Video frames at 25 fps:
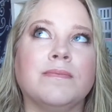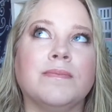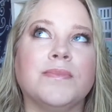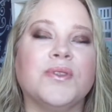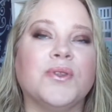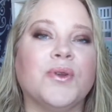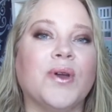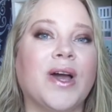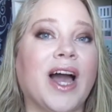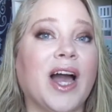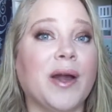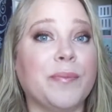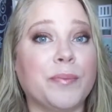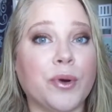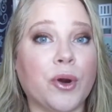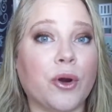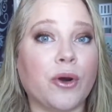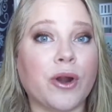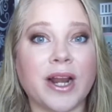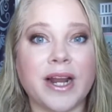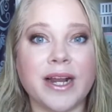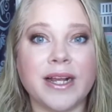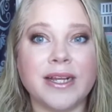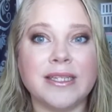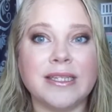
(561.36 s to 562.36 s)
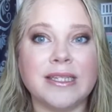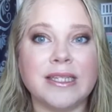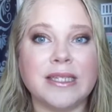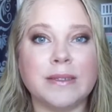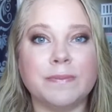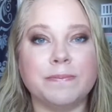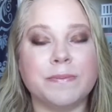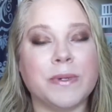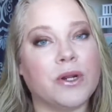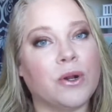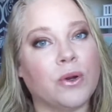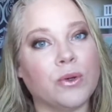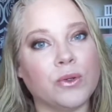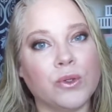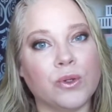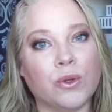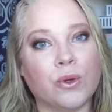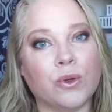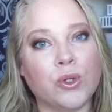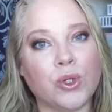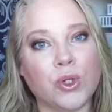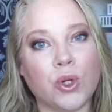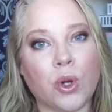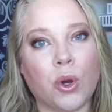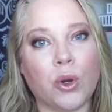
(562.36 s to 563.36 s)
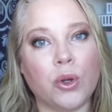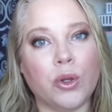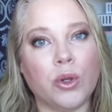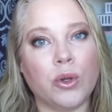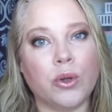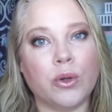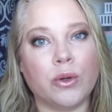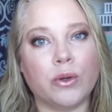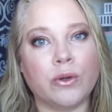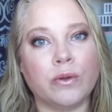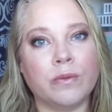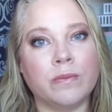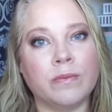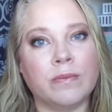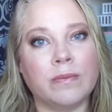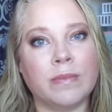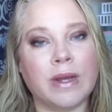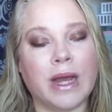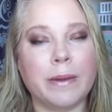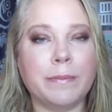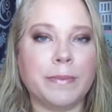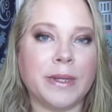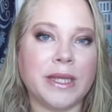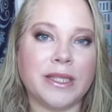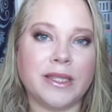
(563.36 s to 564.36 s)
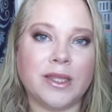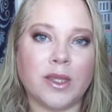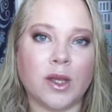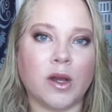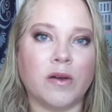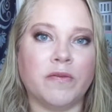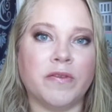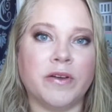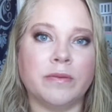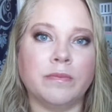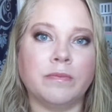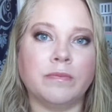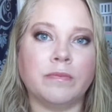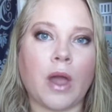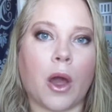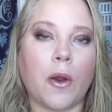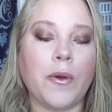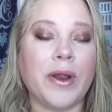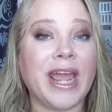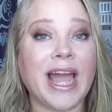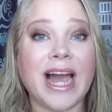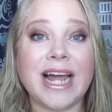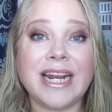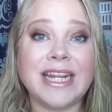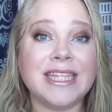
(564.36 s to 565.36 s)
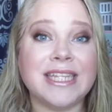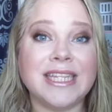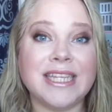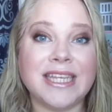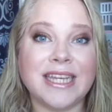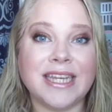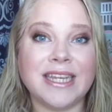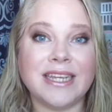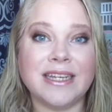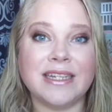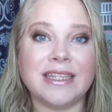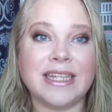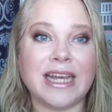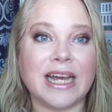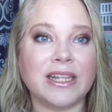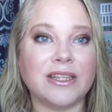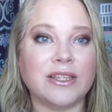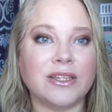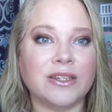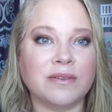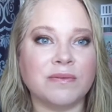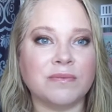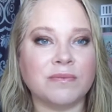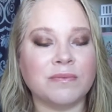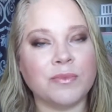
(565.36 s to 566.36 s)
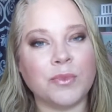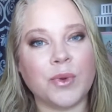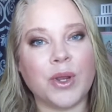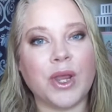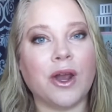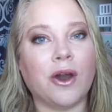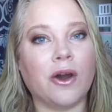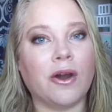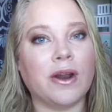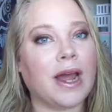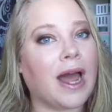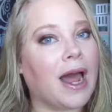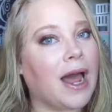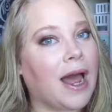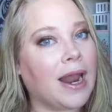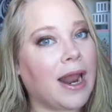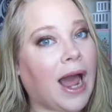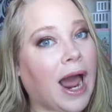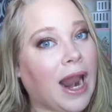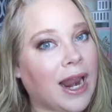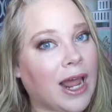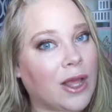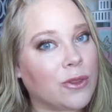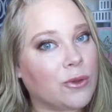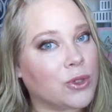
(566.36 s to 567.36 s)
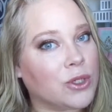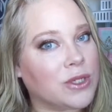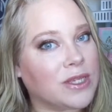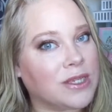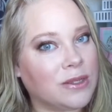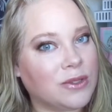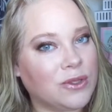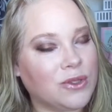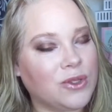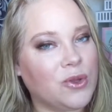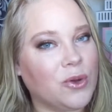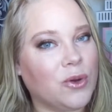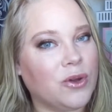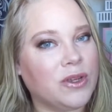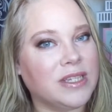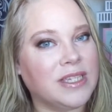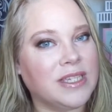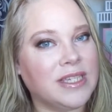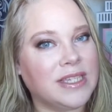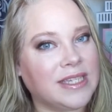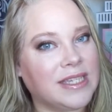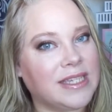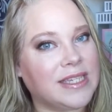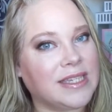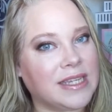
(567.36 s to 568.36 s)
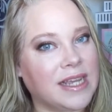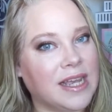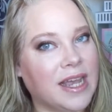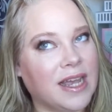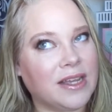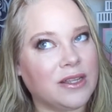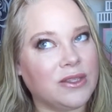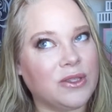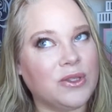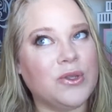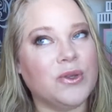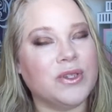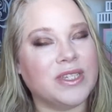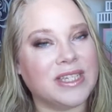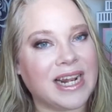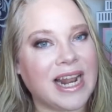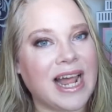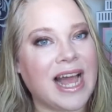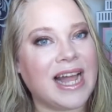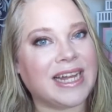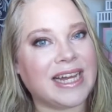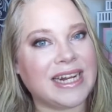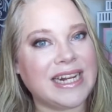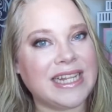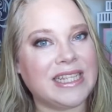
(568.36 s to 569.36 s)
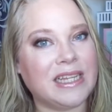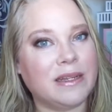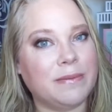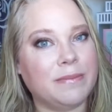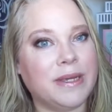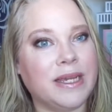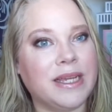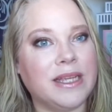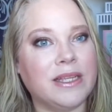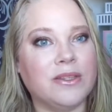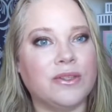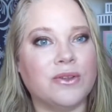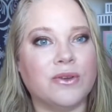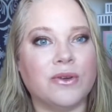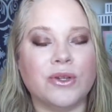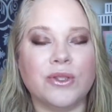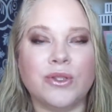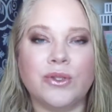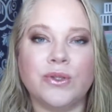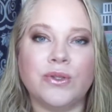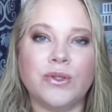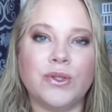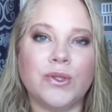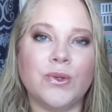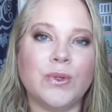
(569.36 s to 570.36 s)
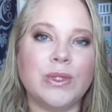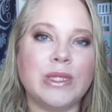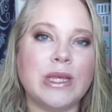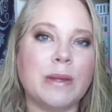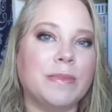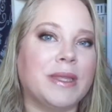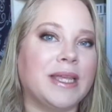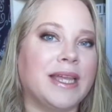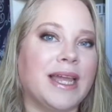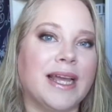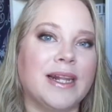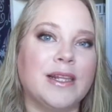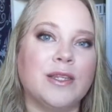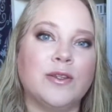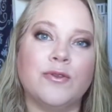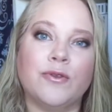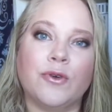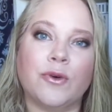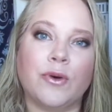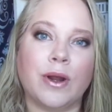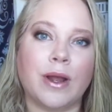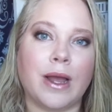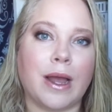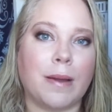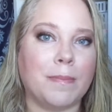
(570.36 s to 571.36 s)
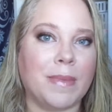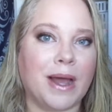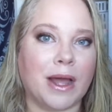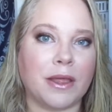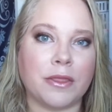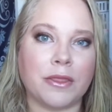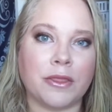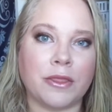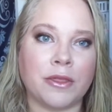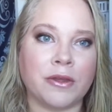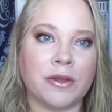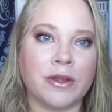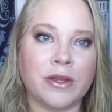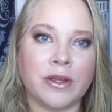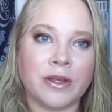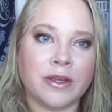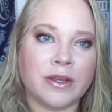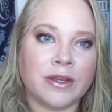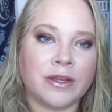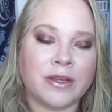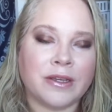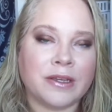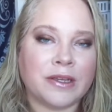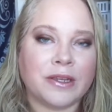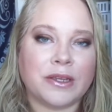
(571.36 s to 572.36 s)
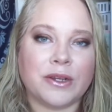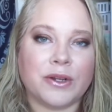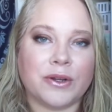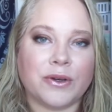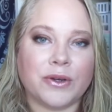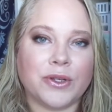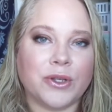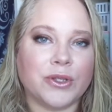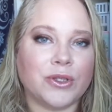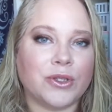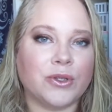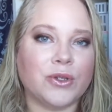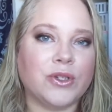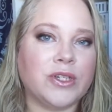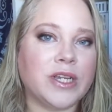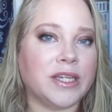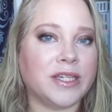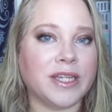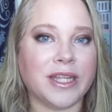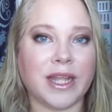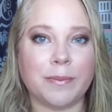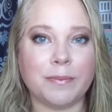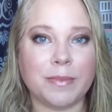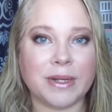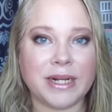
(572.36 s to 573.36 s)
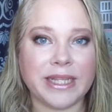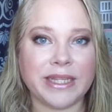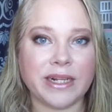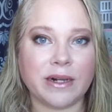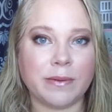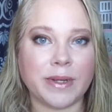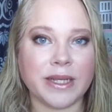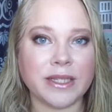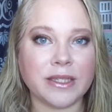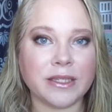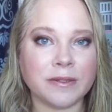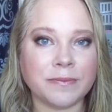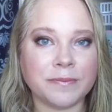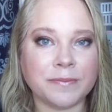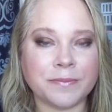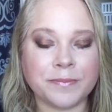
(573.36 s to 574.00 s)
to have progress, but also show you a bit of a reality that we are allowed to slack a little bit or do something else for a month, you know, just to change it up a little bit.